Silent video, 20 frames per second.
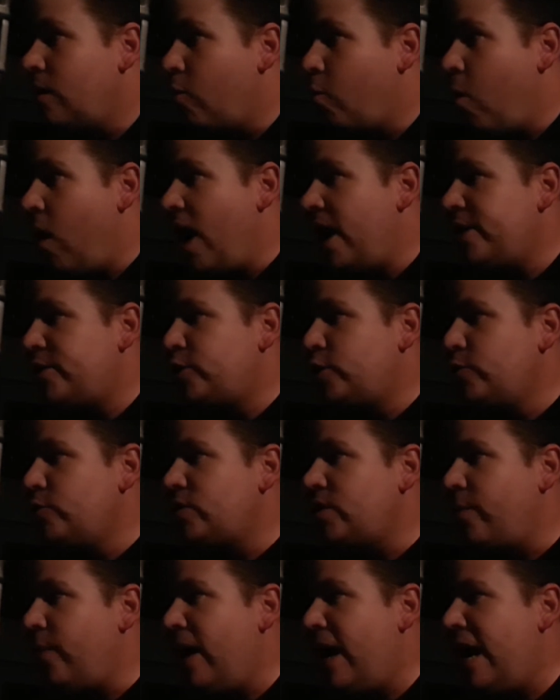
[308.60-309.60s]
Why
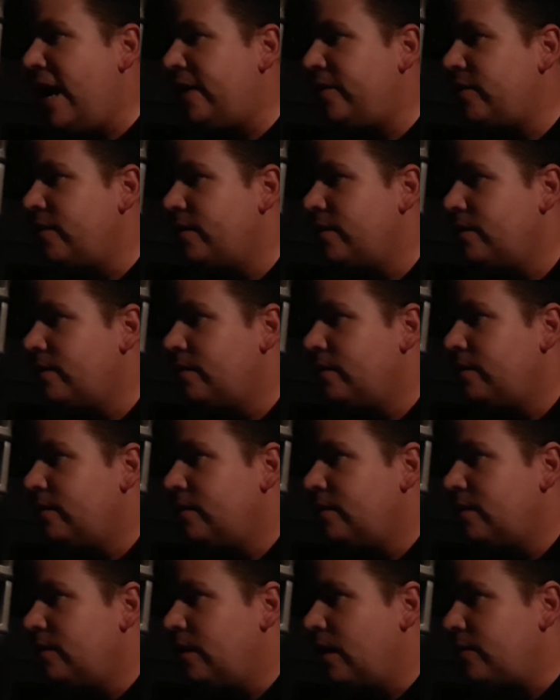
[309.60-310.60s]
choose the path
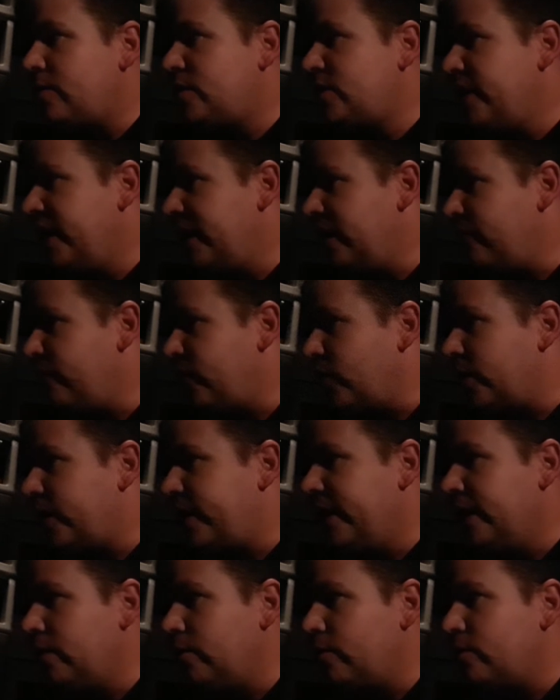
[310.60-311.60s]
of sticking up for
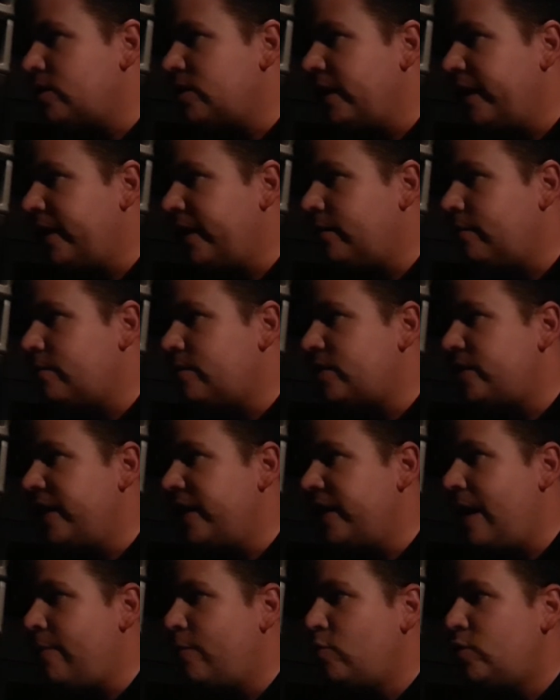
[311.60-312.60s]
killers like
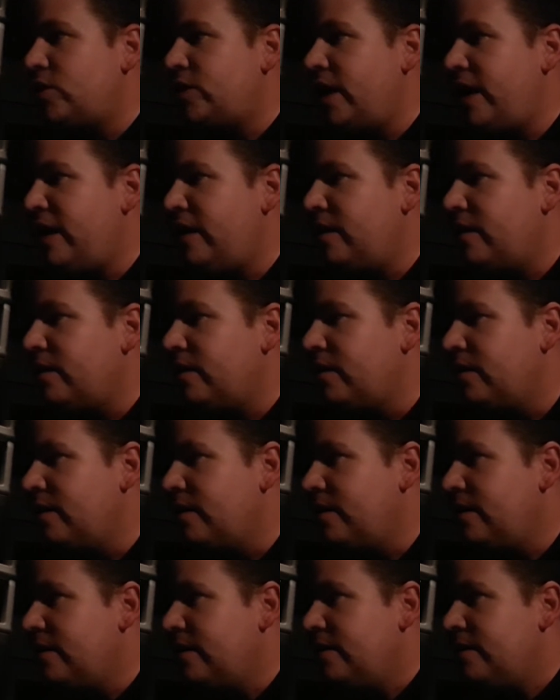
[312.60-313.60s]
Saddam Hussein and
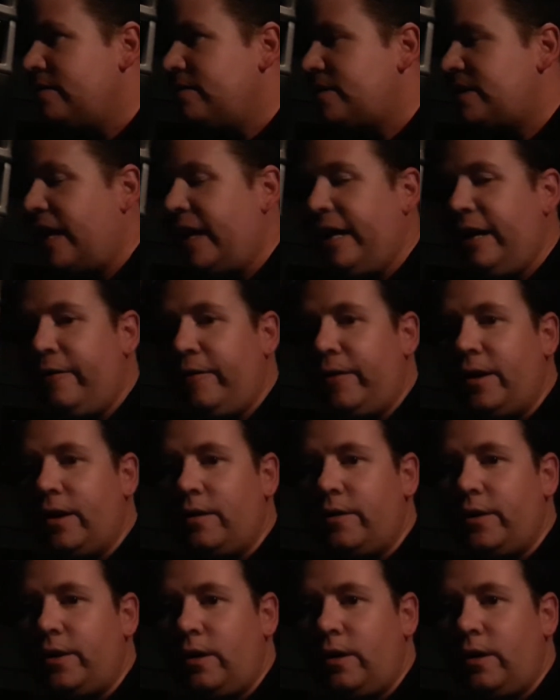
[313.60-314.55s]
Syria,